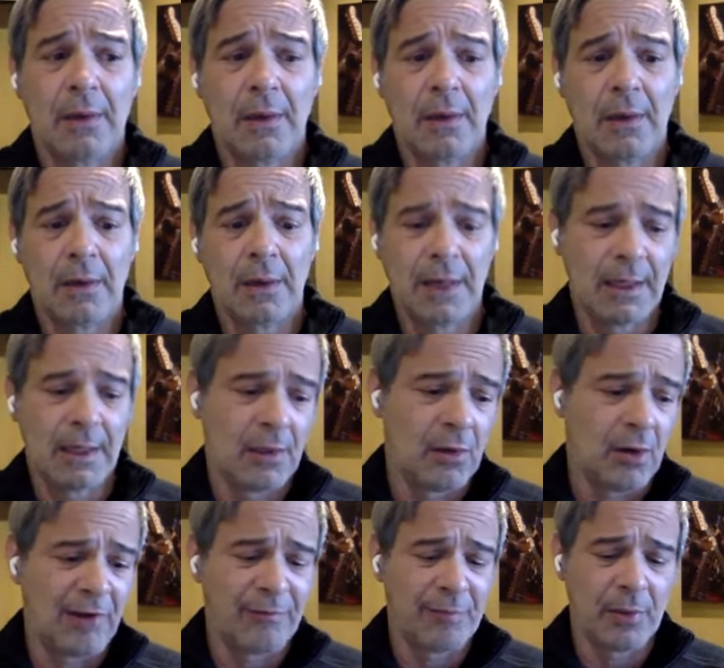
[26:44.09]
Uh, Andy
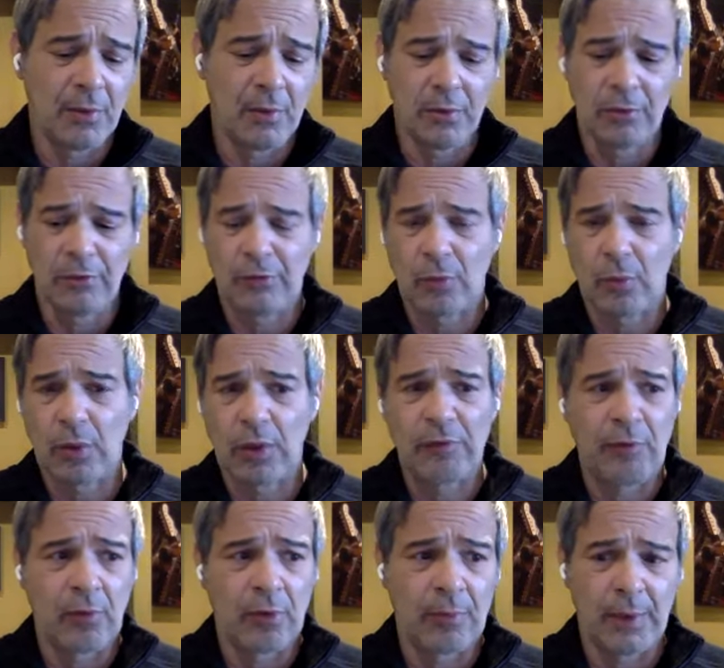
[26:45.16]
Hoffman, who used to work
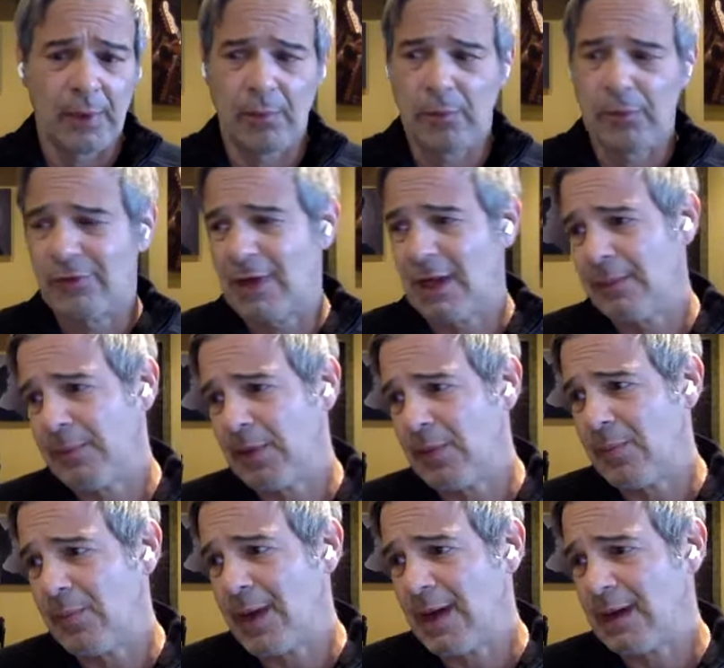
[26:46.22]
for me, was telling me
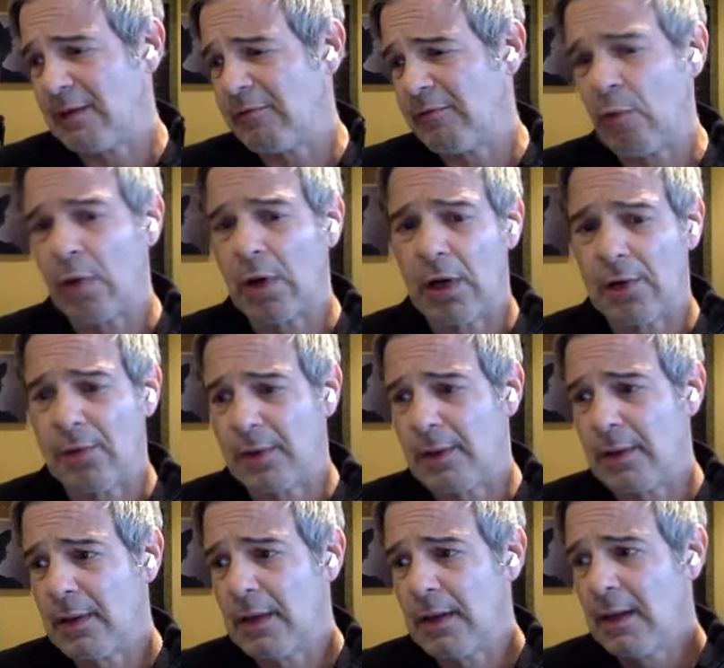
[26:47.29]
to buy it at 400,